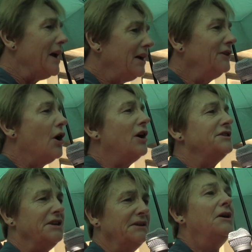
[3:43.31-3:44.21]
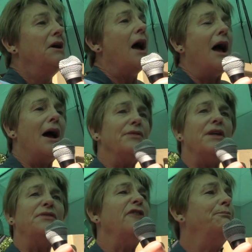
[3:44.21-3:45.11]
recognising
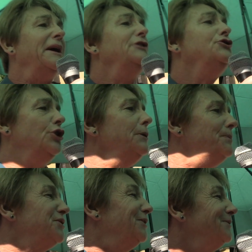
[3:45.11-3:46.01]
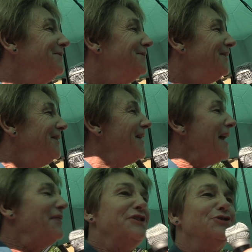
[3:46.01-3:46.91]
that they've been duped,
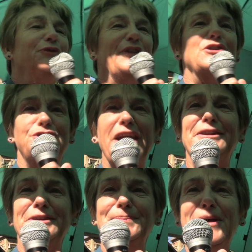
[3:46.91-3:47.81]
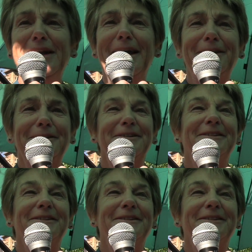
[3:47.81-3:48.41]
and they should feel cheated by now.